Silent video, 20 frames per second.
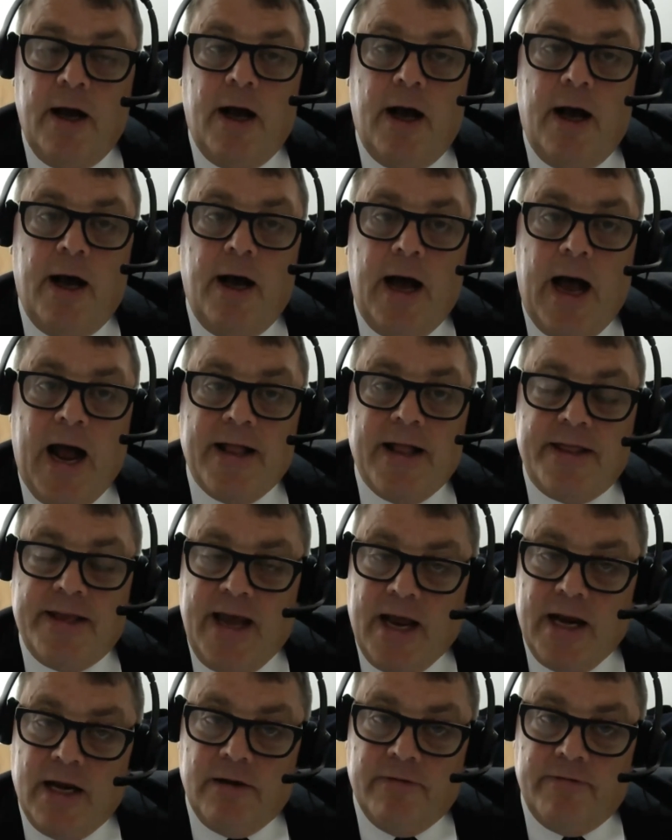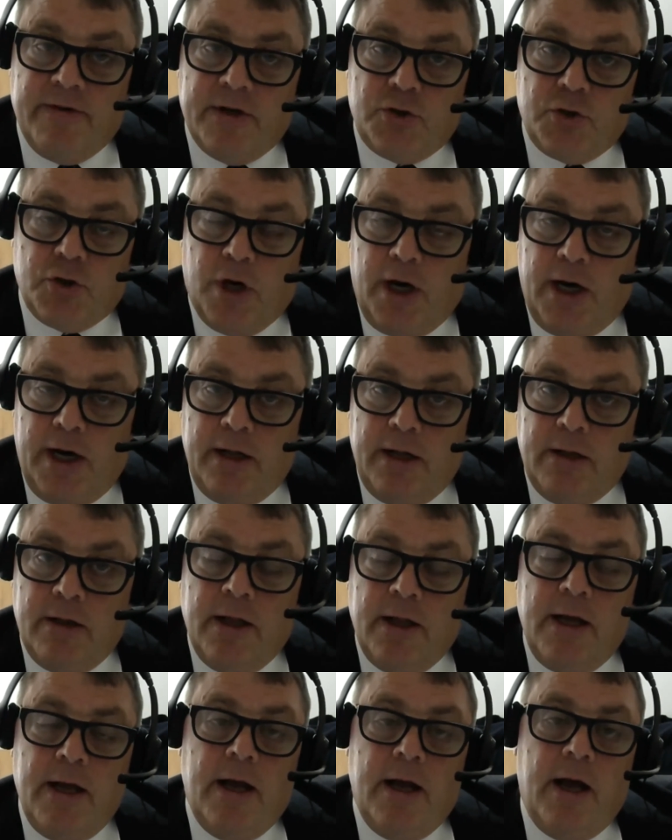at the end of a trial
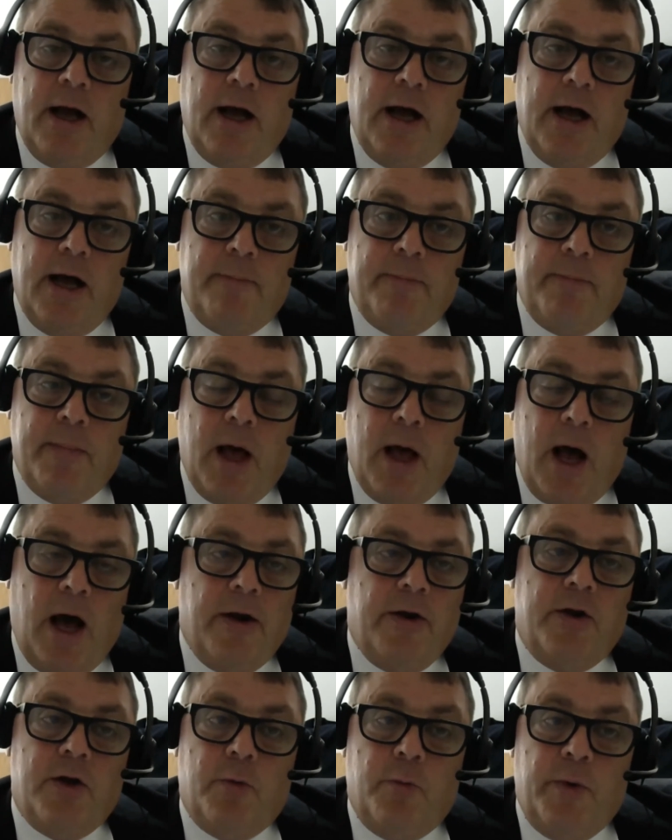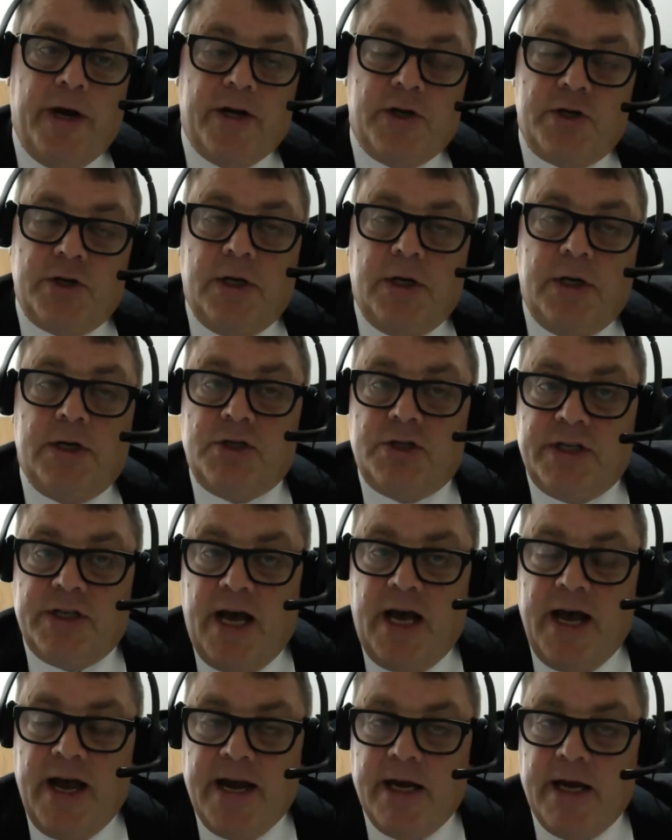under which,
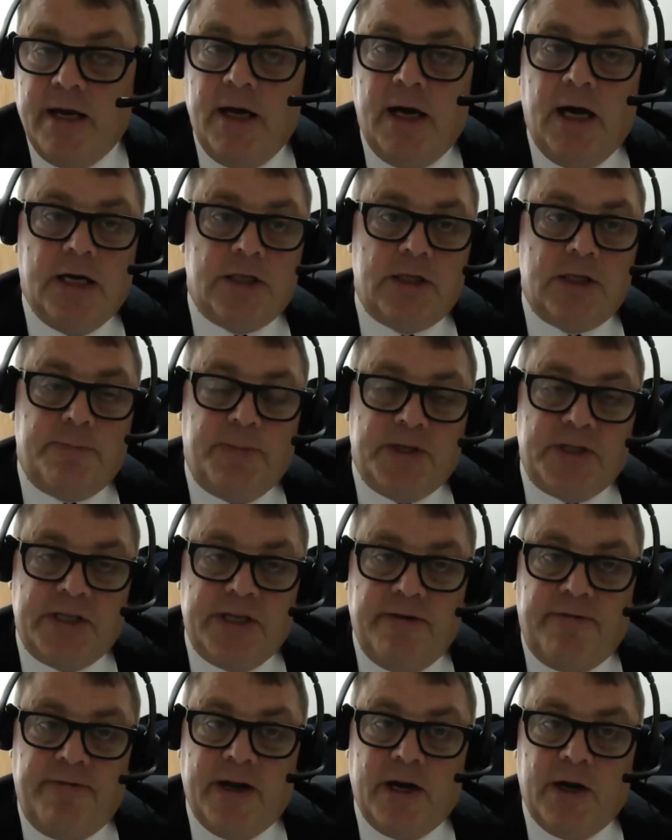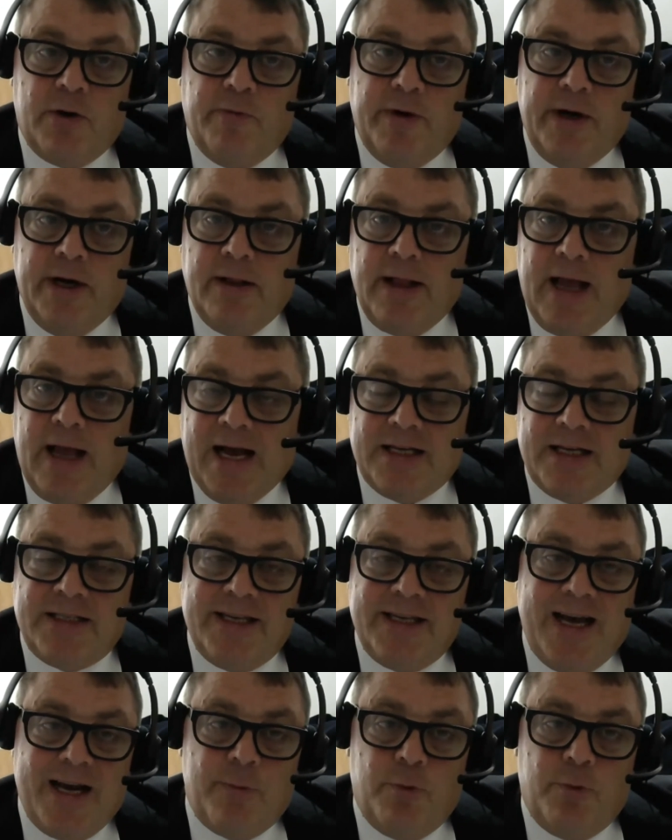say, a specific real
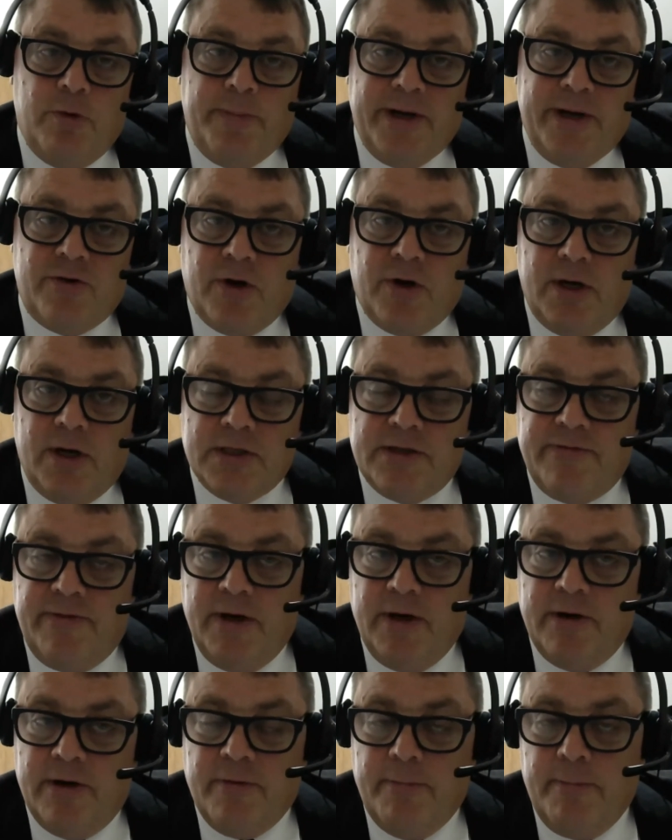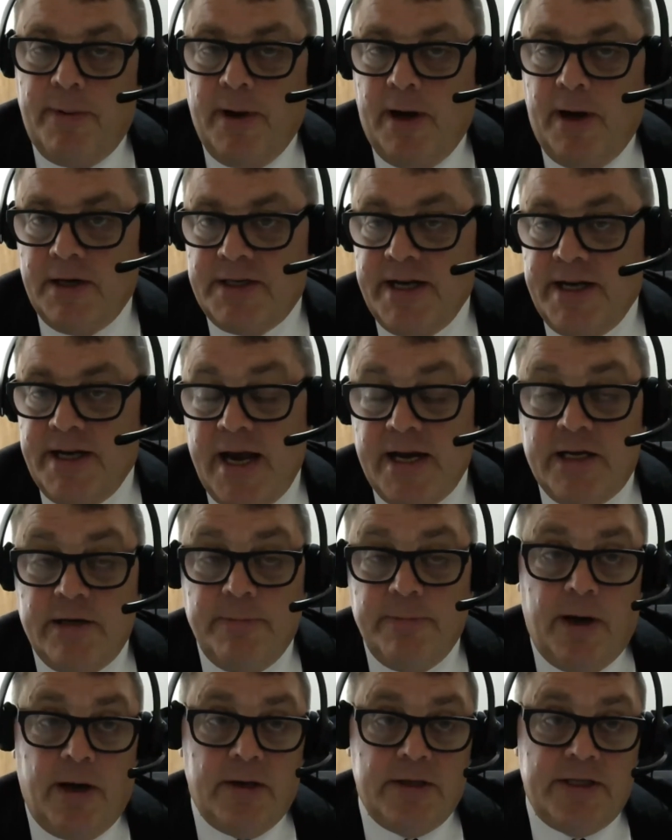asset will be transferred from party A to
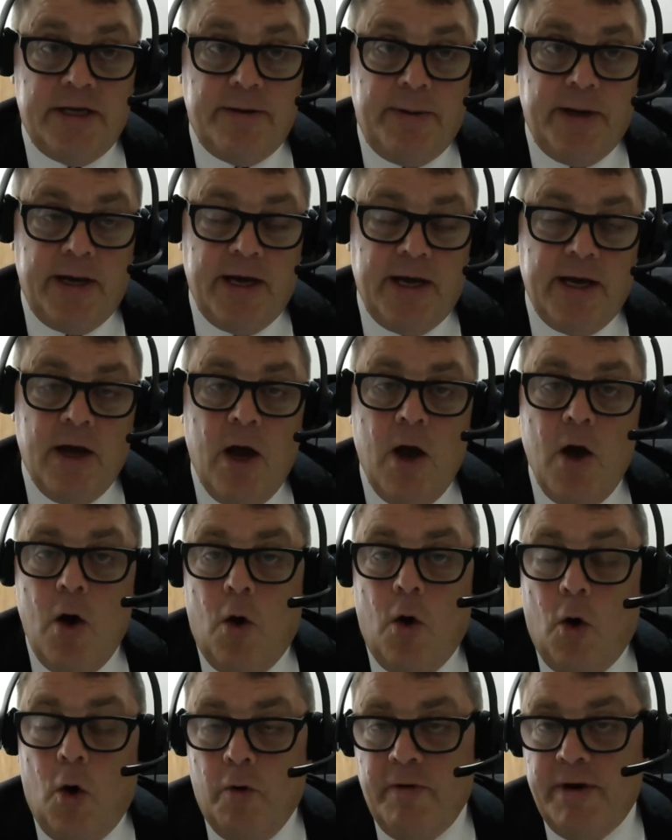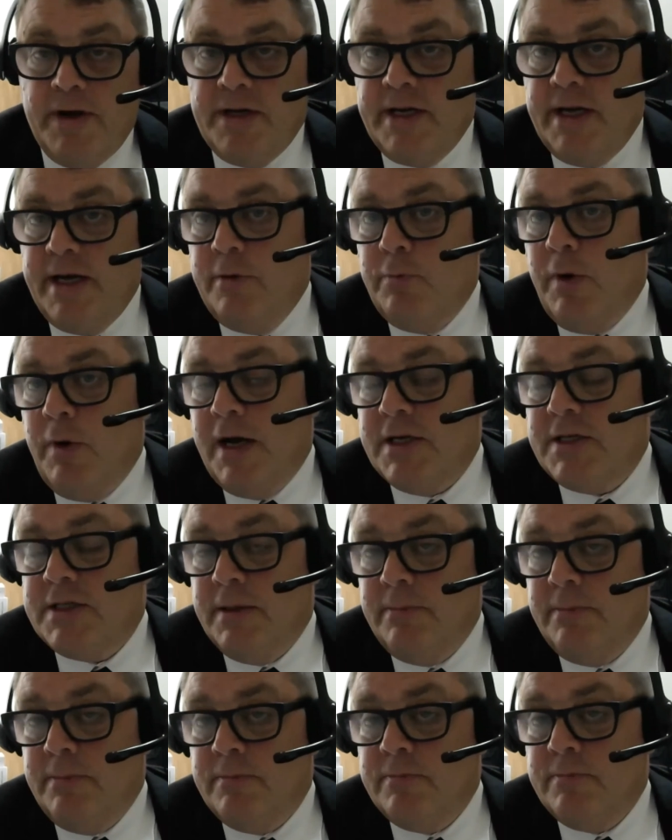party B, or indeed where
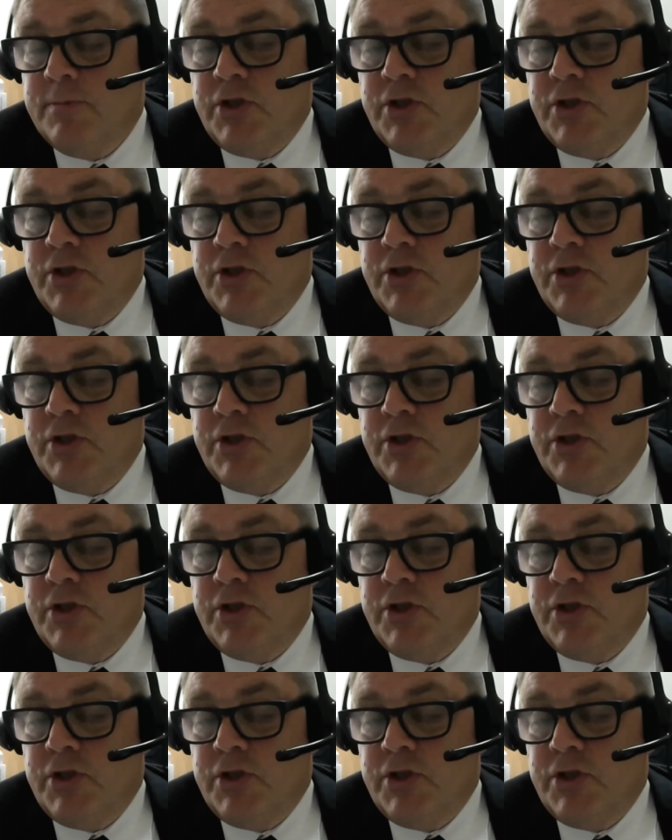some